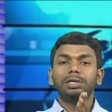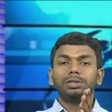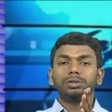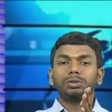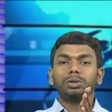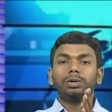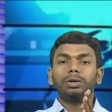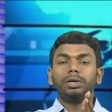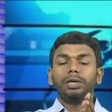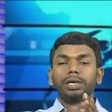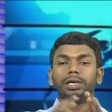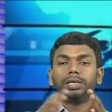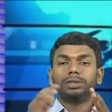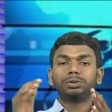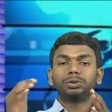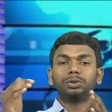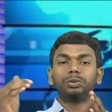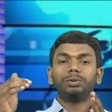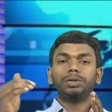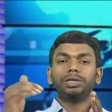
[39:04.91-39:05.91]
So,
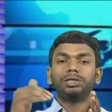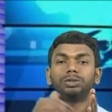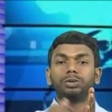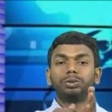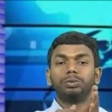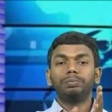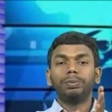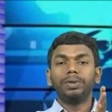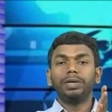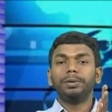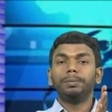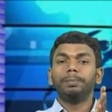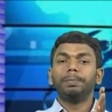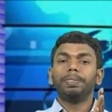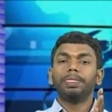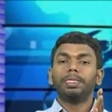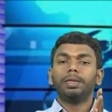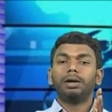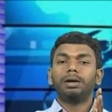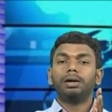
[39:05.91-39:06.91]
it should be
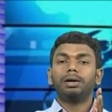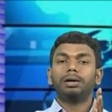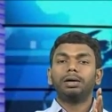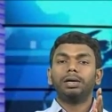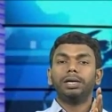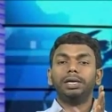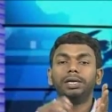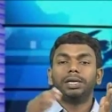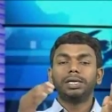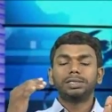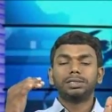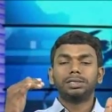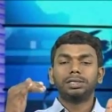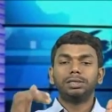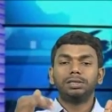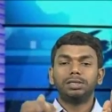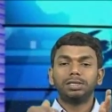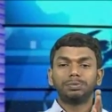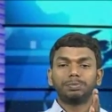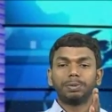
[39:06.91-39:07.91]
indexed
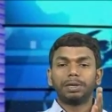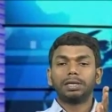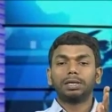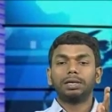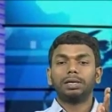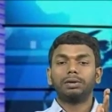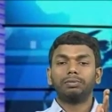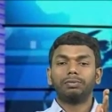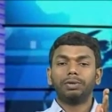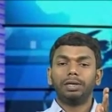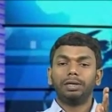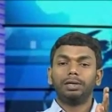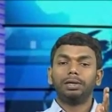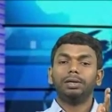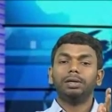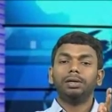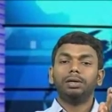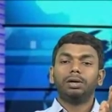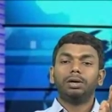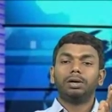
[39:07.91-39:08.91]
in this particular way,
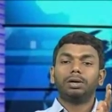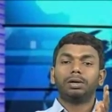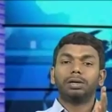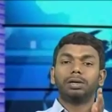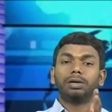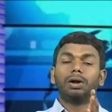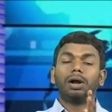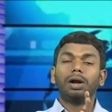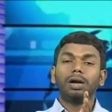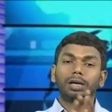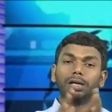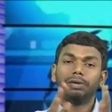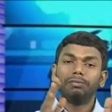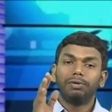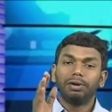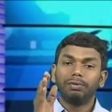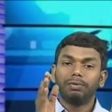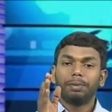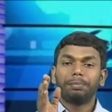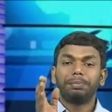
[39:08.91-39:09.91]
or not
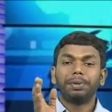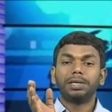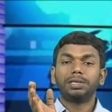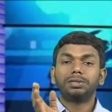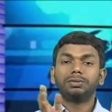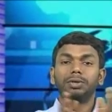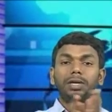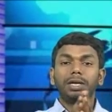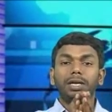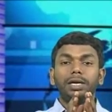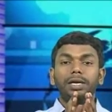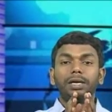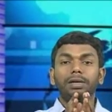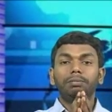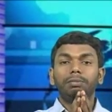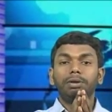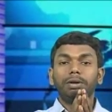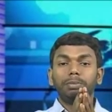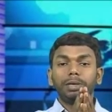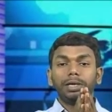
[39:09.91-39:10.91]
every web page
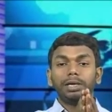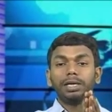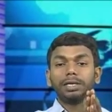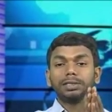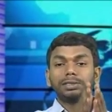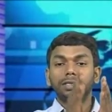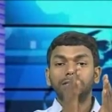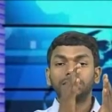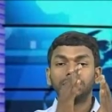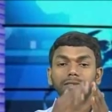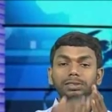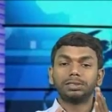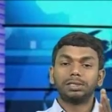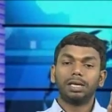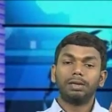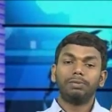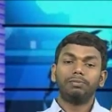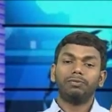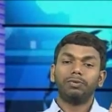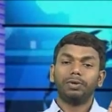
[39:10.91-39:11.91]
will be indexed in the
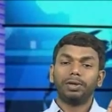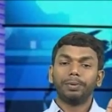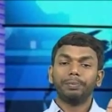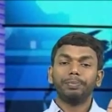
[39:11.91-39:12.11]
same way.